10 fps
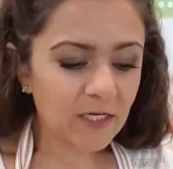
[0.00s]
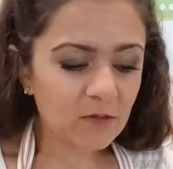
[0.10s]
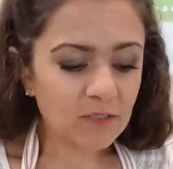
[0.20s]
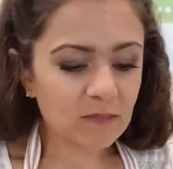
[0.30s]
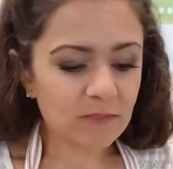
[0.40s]

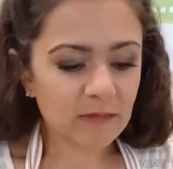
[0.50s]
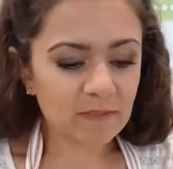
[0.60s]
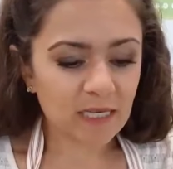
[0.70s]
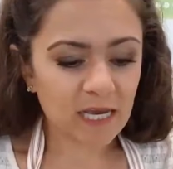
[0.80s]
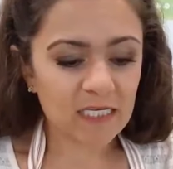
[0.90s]
know
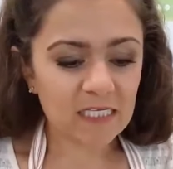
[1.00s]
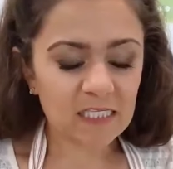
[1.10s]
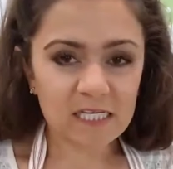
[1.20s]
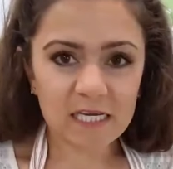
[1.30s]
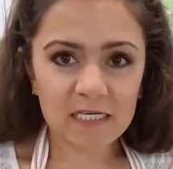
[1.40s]
sometimes it kind of
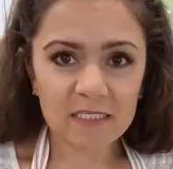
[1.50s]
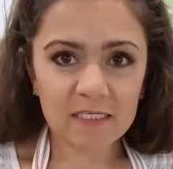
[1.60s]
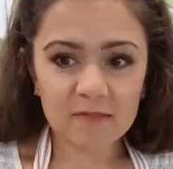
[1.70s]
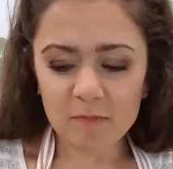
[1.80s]
stinks.